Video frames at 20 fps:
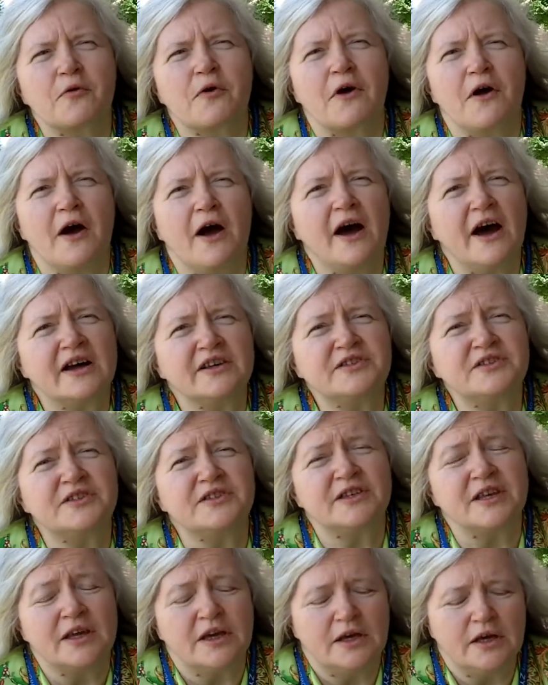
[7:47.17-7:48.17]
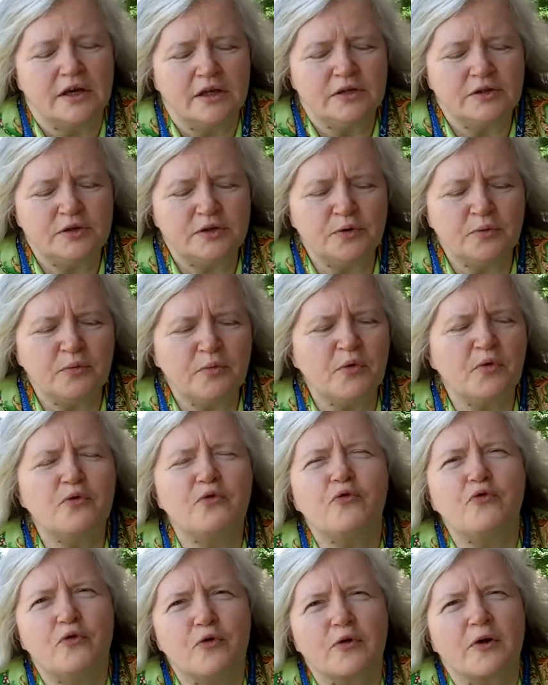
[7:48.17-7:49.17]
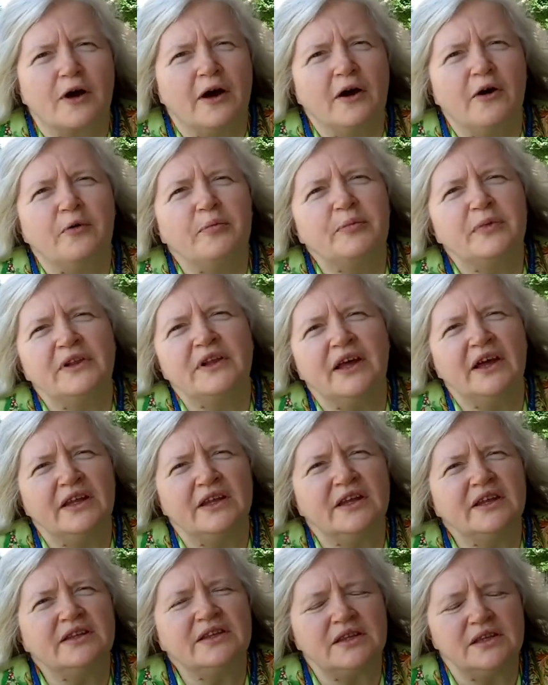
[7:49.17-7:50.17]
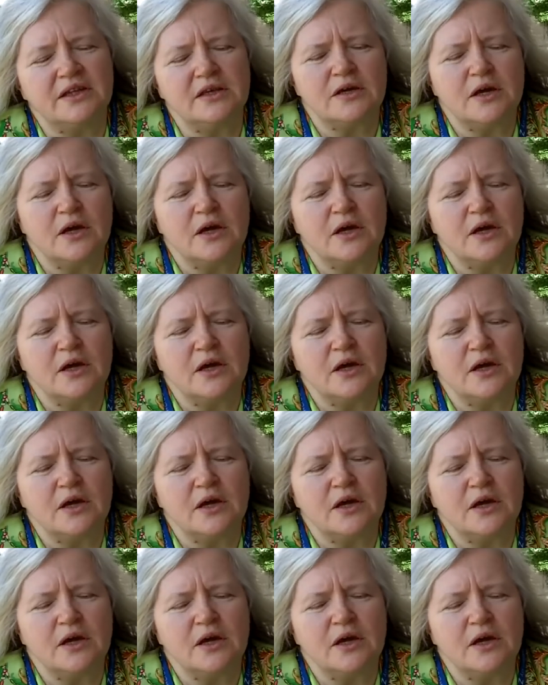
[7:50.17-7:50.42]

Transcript: or us to move for our planet